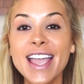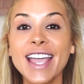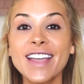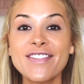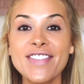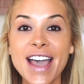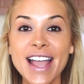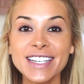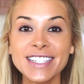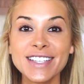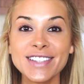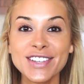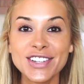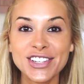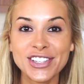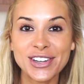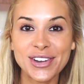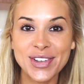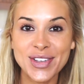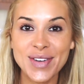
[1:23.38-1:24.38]
if that
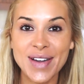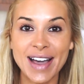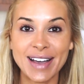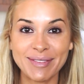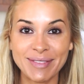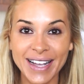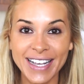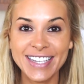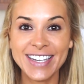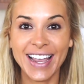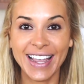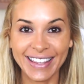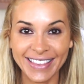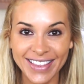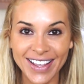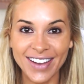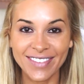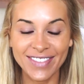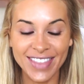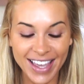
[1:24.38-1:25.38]
doesn't show you how much I
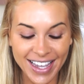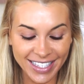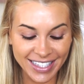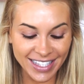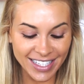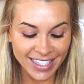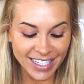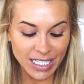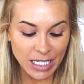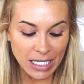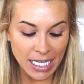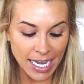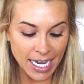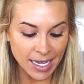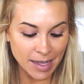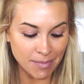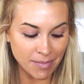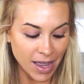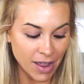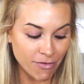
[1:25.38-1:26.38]
love this, this is
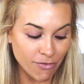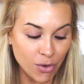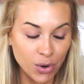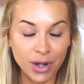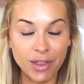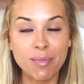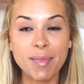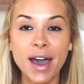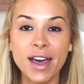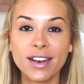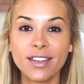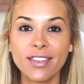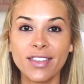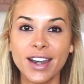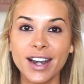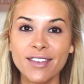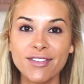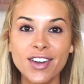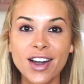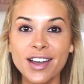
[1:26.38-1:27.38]
like my fourth bottle
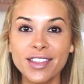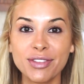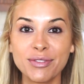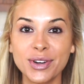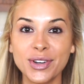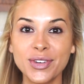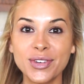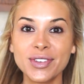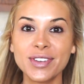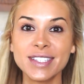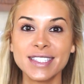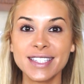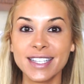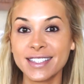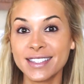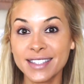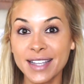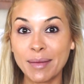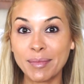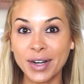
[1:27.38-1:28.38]
that I've gone through
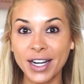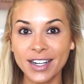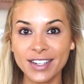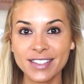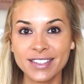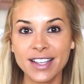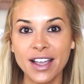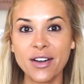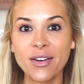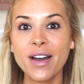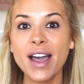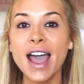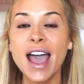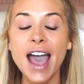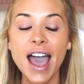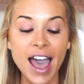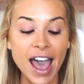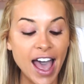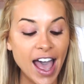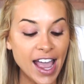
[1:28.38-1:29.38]
since summer. So
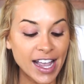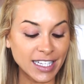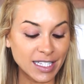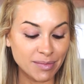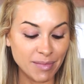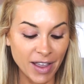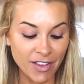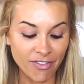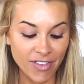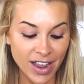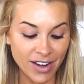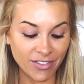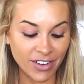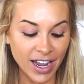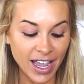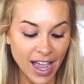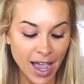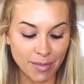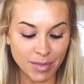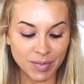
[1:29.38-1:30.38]
it's my
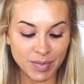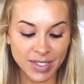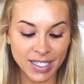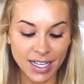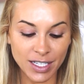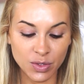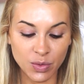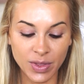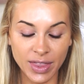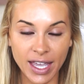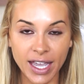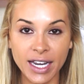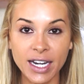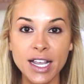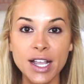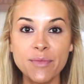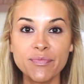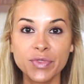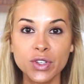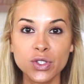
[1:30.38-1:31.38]
favorite, I'm obsessed with it.
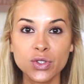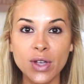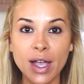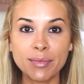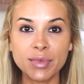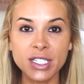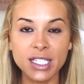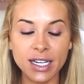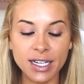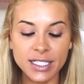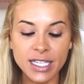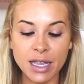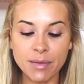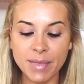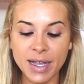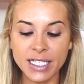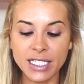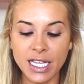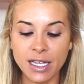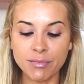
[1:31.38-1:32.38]
So I'm just gonna take
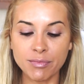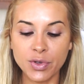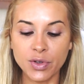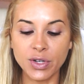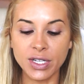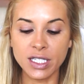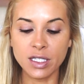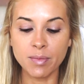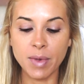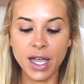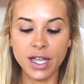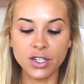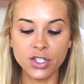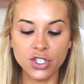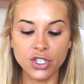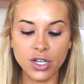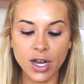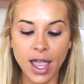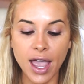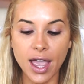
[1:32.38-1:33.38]
my damp beauty
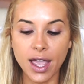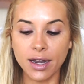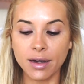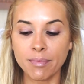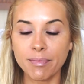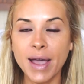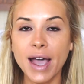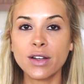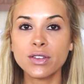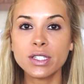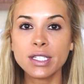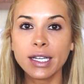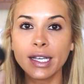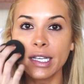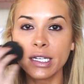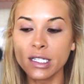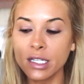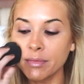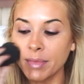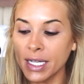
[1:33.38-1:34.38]
sponge and pounce it
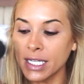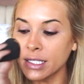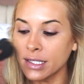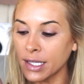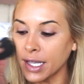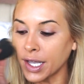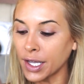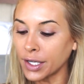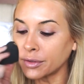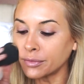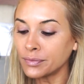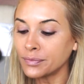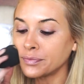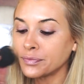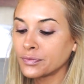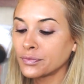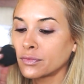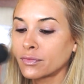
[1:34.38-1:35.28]
into my skin.